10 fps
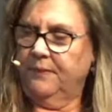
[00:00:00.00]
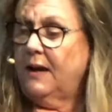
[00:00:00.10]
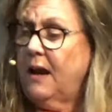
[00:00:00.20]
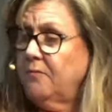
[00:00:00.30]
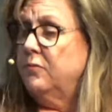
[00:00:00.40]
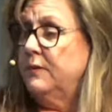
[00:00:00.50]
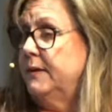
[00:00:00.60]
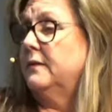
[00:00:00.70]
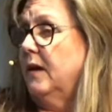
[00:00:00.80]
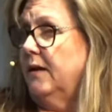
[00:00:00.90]
And I
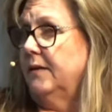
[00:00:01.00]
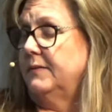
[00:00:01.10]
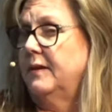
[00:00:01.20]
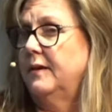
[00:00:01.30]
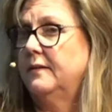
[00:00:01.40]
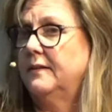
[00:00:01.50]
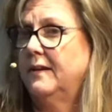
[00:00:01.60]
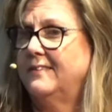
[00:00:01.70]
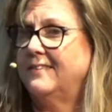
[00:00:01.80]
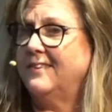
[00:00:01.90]
realize
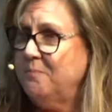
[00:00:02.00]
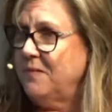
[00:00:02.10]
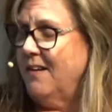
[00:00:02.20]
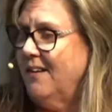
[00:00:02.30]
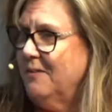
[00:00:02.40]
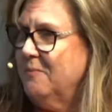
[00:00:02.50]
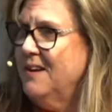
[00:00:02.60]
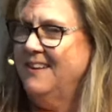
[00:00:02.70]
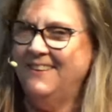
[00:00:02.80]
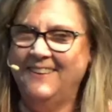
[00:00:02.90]
that sometime
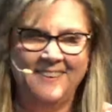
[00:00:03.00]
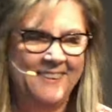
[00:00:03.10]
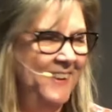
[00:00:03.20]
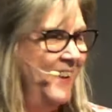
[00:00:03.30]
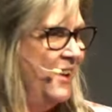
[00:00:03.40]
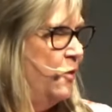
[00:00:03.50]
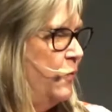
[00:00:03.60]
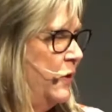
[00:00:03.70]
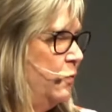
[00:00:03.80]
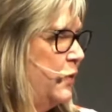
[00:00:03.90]

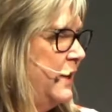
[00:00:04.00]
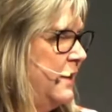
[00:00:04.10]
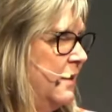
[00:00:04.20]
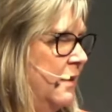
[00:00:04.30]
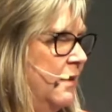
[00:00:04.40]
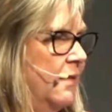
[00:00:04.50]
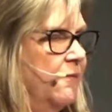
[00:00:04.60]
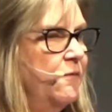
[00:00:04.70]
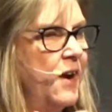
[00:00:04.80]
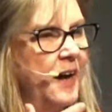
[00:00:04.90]
when we
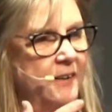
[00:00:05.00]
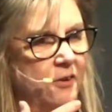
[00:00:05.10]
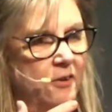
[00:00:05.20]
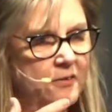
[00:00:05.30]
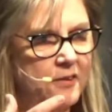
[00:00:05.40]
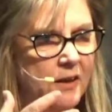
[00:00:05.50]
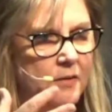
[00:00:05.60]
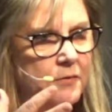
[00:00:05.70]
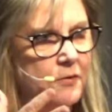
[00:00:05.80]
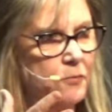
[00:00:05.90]
find
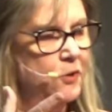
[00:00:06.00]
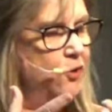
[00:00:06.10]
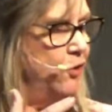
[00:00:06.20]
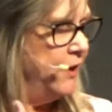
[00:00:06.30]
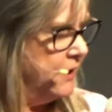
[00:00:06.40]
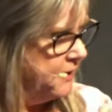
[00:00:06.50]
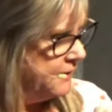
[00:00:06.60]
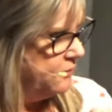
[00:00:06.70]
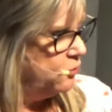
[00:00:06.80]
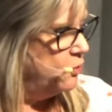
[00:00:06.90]
ourselves
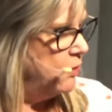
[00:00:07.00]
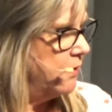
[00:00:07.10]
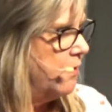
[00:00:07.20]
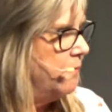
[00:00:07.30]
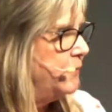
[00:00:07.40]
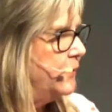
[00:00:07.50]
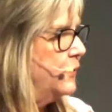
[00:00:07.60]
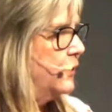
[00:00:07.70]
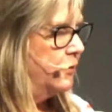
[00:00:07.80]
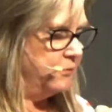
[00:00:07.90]
retreating into our
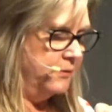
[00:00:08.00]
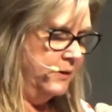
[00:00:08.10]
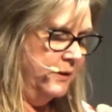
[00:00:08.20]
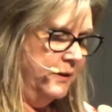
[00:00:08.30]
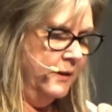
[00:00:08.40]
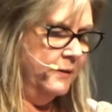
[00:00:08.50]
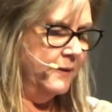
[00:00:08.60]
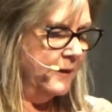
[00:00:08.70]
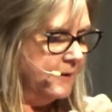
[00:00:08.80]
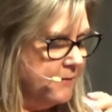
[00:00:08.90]
comfort zone,
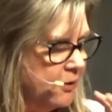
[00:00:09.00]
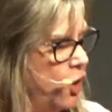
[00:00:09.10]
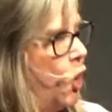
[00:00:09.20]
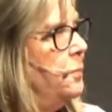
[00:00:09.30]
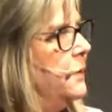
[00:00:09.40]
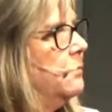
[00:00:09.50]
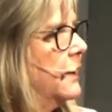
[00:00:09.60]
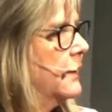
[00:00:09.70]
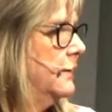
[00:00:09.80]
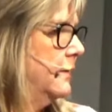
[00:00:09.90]
that it's a coping
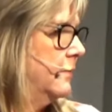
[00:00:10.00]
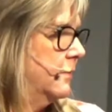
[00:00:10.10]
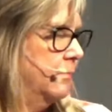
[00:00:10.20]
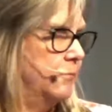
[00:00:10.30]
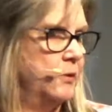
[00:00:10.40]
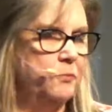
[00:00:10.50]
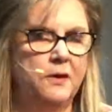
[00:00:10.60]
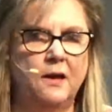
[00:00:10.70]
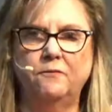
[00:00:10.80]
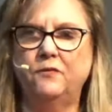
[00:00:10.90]
mechanism when we're
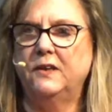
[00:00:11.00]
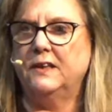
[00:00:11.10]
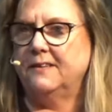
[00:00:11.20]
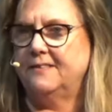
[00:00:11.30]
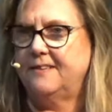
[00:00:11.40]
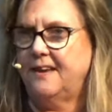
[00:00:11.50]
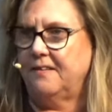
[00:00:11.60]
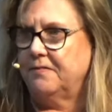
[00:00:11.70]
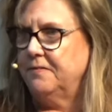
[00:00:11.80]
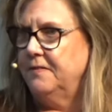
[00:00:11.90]
not feeling
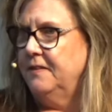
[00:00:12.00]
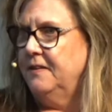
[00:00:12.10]
safe.